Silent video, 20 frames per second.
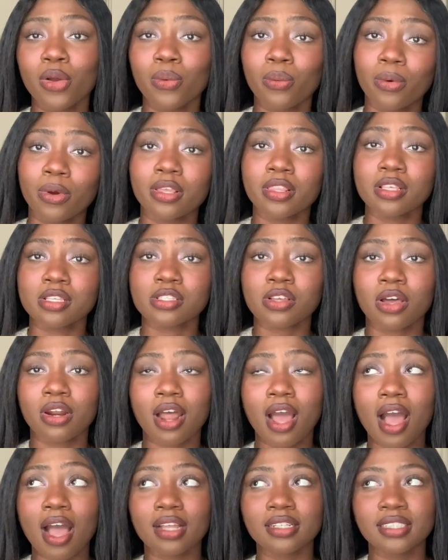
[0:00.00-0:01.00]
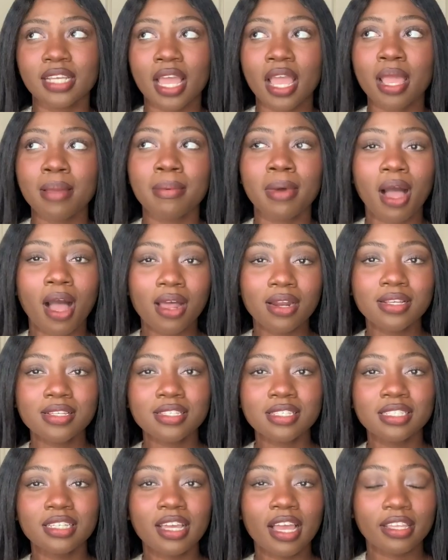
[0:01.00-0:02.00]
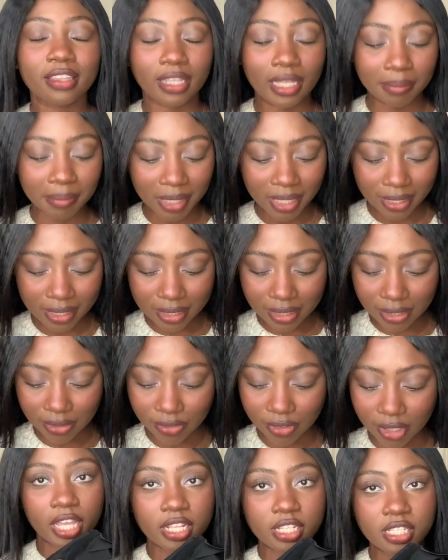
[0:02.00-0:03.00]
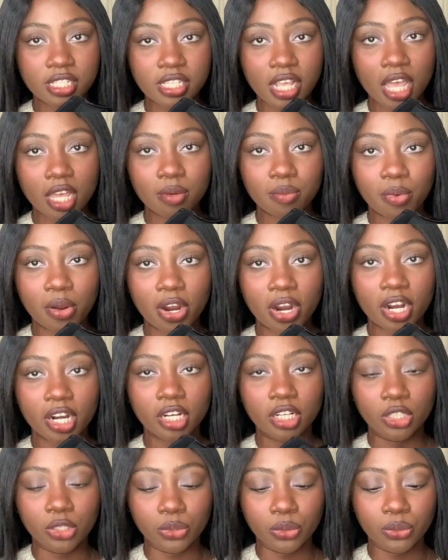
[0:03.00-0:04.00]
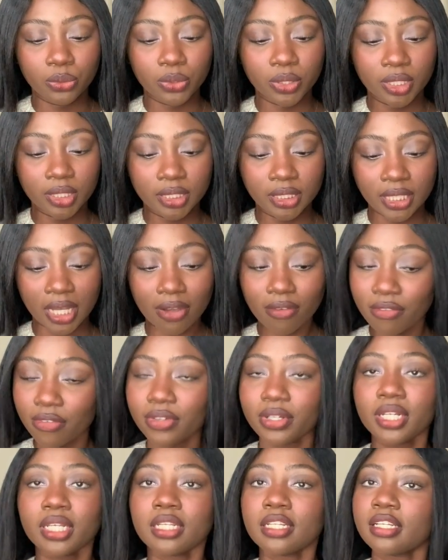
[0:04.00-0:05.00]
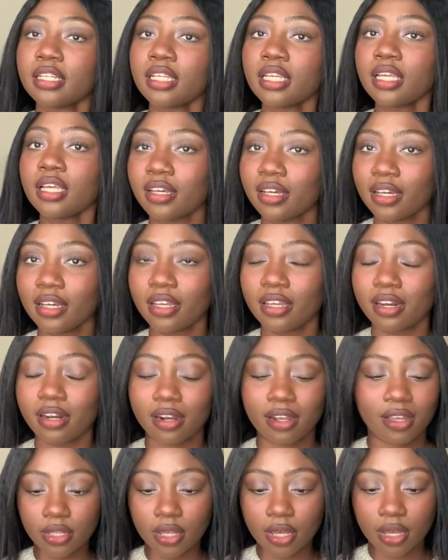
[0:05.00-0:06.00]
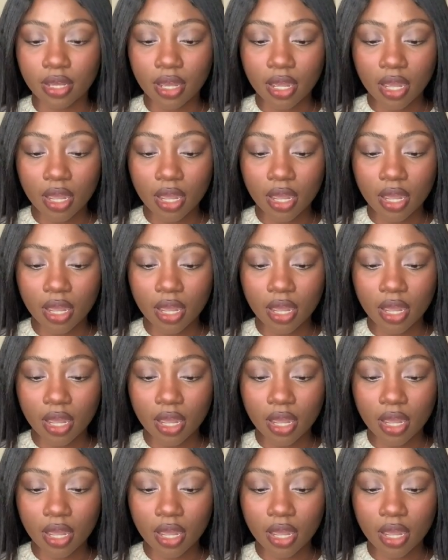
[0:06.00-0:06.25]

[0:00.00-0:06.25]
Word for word: wear this on a hot day, but honestly I think because of the inside part you definitely could. The